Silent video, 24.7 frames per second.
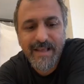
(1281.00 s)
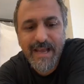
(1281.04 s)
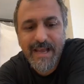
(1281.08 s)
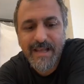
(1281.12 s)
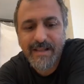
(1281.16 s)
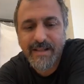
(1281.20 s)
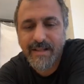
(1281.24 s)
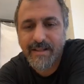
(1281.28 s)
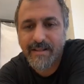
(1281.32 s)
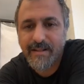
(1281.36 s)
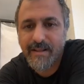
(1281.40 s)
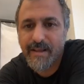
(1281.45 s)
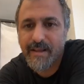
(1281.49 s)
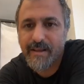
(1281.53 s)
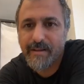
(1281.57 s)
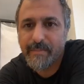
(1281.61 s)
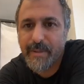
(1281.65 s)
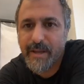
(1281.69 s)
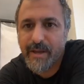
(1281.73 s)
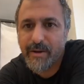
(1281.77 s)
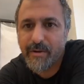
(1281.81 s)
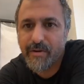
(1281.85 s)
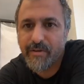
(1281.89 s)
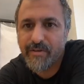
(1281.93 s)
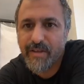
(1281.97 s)
editing,
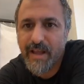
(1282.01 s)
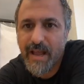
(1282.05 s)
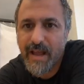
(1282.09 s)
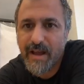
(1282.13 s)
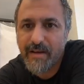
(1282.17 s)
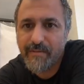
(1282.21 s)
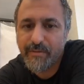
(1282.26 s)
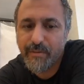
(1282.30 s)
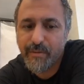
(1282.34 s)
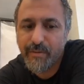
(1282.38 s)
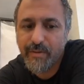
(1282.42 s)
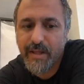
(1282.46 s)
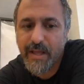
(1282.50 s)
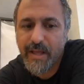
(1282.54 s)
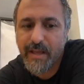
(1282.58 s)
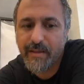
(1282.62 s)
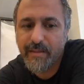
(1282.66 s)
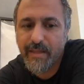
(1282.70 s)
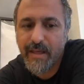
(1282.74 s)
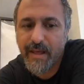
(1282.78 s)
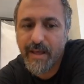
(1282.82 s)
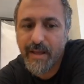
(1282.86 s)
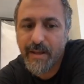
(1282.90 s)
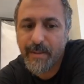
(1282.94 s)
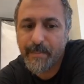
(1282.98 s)
because I have to take
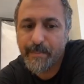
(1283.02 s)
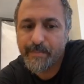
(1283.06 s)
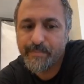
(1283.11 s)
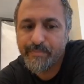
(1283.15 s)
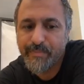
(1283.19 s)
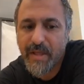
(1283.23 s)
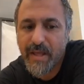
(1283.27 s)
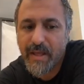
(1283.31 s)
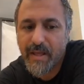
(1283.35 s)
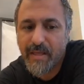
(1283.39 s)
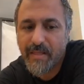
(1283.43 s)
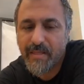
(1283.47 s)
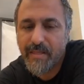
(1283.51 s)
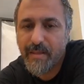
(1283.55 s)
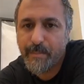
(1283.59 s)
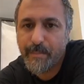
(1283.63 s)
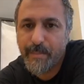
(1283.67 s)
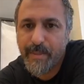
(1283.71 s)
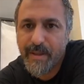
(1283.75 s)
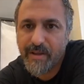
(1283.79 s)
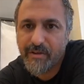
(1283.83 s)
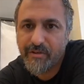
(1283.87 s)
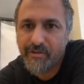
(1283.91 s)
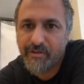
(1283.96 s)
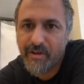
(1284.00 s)
the
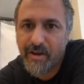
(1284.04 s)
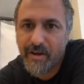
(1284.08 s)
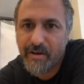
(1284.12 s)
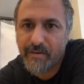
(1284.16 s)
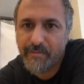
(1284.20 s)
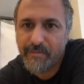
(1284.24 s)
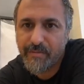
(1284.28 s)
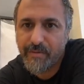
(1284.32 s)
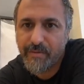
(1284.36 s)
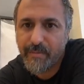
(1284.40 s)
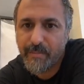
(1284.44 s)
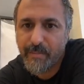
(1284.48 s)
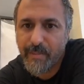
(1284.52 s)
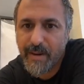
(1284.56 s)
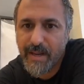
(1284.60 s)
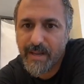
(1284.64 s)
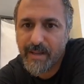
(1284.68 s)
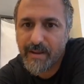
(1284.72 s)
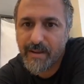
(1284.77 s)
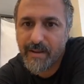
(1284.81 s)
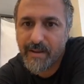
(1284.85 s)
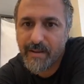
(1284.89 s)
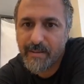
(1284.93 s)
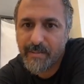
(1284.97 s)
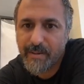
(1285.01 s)
picture from my
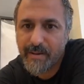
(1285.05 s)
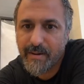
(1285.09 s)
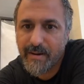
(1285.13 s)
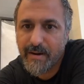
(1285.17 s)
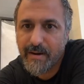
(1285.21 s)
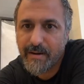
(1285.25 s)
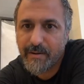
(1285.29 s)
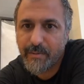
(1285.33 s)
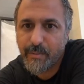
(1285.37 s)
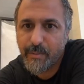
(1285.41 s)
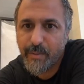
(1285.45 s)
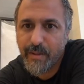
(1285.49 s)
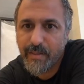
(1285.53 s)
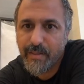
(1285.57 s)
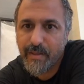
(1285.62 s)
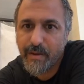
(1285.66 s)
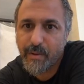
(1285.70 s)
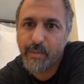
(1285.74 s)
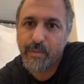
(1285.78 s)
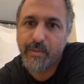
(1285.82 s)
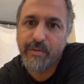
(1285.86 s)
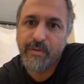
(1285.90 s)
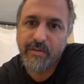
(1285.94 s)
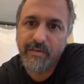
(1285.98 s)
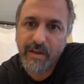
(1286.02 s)
camera with a
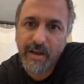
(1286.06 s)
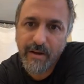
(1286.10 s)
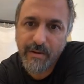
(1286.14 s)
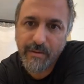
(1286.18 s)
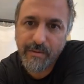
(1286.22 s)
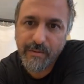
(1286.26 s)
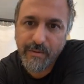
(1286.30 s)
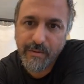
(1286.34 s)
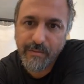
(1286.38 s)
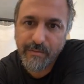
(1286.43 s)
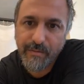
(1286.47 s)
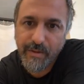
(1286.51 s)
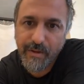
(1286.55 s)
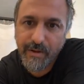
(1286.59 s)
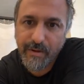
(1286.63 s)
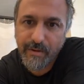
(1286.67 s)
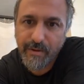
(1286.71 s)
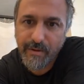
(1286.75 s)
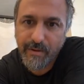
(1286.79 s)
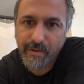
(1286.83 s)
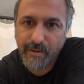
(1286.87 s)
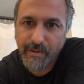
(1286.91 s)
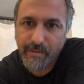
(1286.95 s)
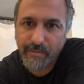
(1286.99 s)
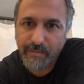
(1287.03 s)
good sound of
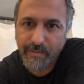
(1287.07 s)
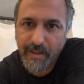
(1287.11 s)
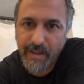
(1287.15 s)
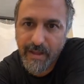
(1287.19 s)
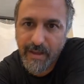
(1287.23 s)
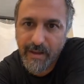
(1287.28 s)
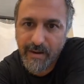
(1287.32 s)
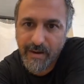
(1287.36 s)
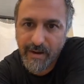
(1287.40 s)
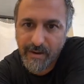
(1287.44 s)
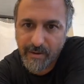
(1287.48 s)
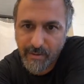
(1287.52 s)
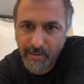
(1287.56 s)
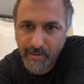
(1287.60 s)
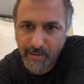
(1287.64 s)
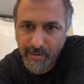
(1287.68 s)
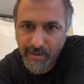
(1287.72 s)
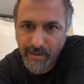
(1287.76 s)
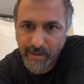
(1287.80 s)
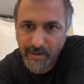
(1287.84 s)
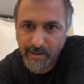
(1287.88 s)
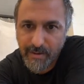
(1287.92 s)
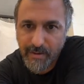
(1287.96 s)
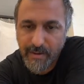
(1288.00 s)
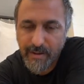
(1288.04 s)
the
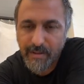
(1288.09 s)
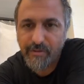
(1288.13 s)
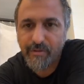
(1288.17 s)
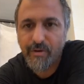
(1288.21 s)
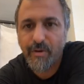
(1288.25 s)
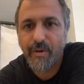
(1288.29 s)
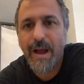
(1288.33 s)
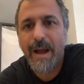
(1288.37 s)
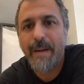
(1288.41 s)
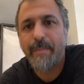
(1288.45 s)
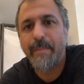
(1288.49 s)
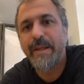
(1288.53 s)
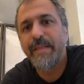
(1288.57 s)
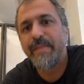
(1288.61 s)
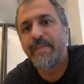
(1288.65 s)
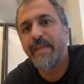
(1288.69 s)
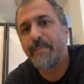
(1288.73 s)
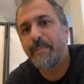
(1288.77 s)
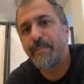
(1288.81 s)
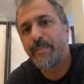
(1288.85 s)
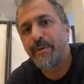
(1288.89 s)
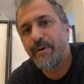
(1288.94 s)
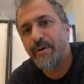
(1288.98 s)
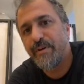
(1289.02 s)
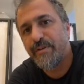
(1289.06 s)
recording. So I'm in the
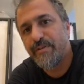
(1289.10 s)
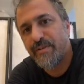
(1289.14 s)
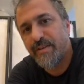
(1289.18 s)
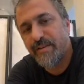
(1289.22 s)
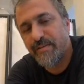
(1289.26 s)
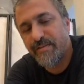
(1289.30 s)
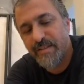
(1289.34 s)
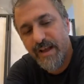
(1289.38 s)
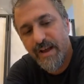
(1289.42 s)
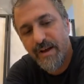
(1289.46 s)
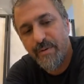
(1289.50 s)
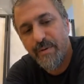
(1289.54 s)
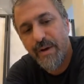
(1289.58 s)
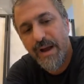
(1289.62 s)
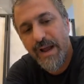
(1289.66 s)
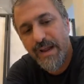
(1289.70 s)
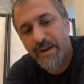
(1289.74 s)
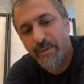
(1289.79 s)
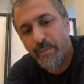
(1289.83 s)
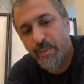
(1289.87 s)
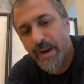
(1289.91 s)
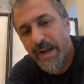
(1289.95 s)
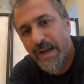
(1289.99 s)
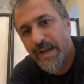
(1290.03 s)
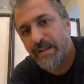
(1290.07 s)
process now. I
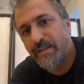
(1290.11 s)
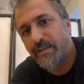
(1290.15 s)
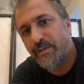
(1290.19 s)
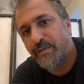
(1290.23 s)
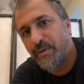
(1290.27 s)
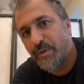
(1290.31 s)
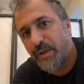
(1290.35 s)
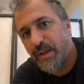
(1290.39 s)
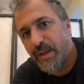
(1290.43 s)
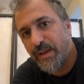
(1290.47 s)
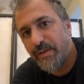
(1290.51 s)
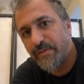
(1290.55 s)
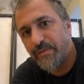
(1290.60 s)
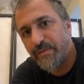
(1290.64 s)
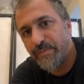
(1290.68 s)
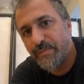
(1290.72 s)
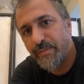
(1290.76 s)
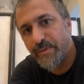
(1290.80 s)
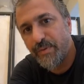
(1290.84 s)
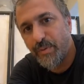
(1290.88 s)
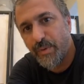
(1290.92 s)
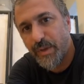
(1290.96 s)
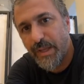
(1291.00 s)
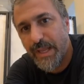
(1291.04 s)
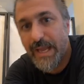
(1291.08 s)
wait to
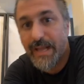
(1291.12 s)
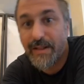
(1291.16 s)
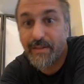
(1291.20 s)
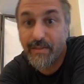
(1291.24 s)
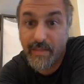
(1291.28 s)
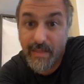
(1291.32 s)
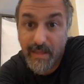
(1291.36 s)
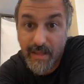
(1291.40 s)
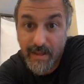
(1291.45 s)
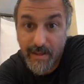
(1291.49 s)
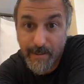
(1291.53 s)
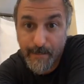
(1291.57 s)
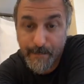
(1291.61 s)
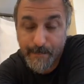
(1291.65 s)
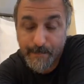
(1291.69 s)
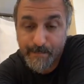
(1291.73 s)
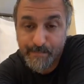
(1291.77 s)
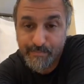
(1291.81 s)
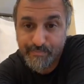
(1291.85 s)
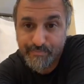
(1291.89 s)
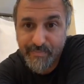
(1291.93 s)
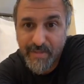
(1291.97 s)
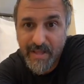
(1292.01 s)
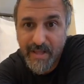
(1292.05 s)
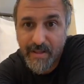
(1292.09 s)
get
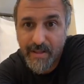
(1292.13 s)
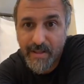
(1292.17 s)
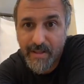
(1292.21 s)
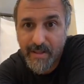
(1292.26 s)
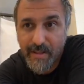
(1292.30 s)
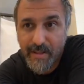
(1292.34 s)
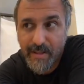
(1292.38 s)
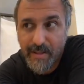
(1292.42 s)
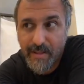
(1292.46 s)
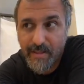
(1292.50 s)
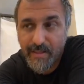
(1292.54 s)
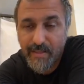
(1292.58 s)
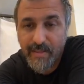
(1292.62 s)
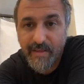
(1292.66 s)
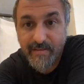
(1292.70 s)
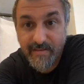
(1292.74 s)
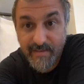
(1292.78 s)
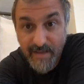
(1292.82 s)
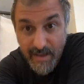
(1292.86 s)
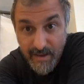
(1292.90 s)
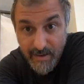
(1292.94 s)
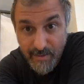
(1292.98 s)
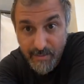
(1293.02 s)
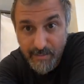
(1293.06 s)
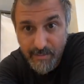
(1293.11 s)
the
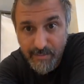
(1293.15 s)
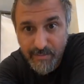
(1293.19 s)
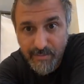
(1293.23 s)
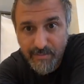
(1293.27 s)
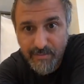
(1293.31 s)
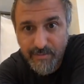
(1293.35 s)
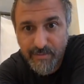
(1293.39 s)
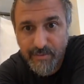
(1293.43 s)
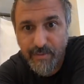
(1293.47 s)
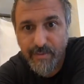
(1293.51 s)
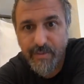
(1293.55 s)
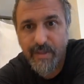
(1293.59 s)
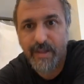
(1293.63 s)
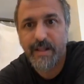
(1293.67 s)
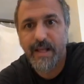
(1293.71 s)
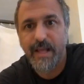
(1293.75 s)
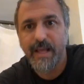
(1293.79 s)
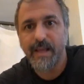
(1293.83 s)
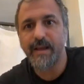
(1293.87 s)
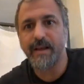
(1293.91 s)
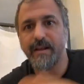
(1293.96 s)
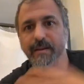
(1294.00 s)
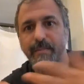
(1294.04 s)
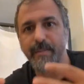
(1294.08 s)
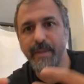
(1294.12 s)
sound so that I
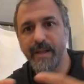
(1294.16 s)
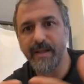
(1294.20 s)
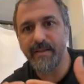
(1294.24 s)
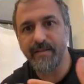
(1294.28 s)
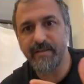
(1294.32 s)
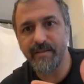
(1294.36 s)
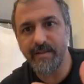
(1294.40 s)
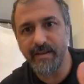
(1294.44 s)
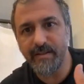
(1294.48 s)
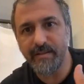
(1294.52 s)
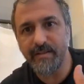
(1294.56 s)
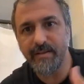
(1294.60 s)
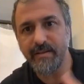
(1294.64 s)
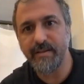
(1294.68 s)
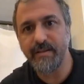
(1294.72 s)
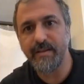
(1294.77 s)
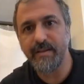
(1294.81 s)
can mix it,